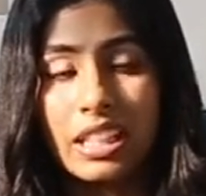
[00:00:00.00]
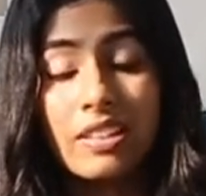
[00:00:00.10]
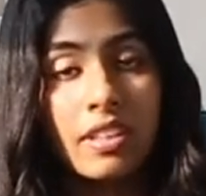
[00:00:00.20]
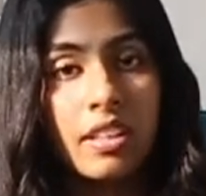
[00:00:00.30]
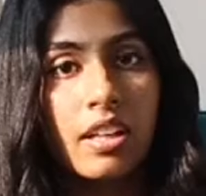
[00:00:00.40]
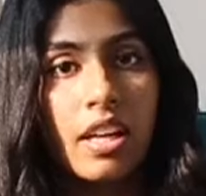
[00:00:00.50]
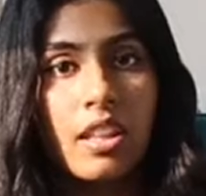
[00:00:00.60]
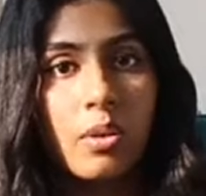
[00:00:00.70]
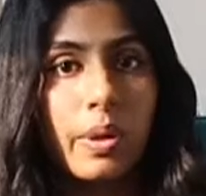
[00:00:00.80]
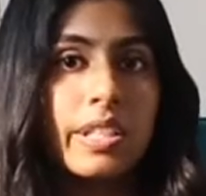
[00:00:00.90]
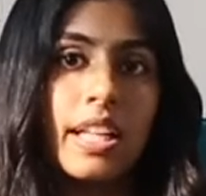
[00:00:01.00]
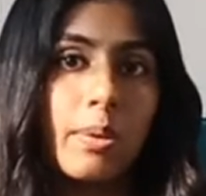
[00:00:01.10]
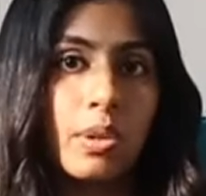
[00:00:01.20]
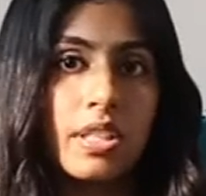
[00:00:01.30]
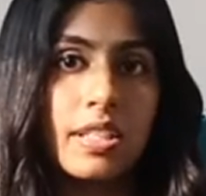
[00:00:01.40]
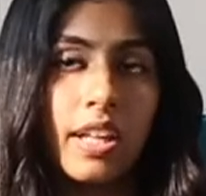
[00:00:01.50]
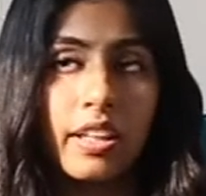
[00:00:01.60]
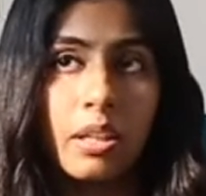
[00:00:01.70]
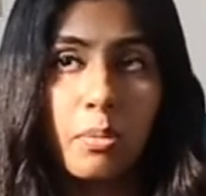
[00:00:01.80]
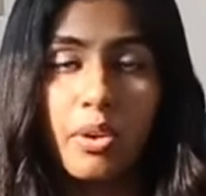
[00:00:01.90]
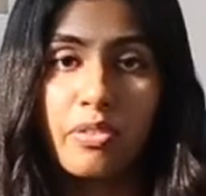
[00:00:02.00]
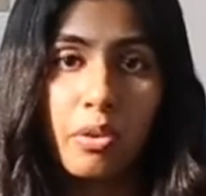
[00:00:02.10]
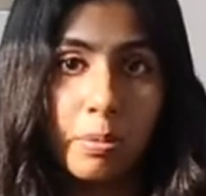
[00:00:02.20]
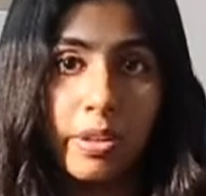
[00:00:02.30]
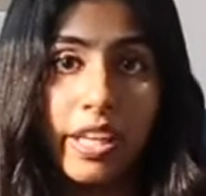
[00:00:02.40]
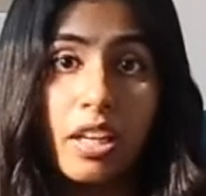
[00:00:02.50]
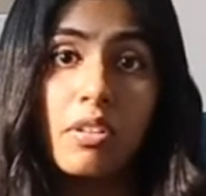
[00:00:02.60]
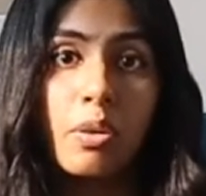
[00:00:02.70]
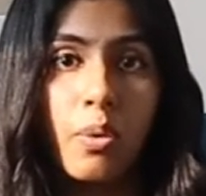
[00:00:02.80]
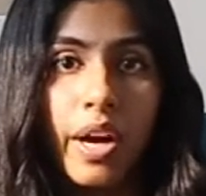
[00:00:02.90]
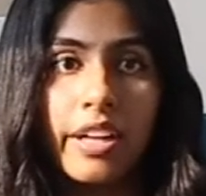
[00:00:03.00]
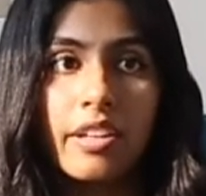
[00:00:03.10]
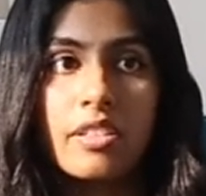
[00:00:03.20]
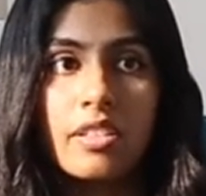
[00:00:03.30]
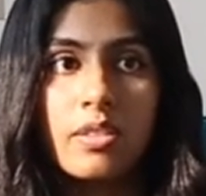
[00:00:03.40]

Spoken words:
Even the ones that were slightly more formulaic required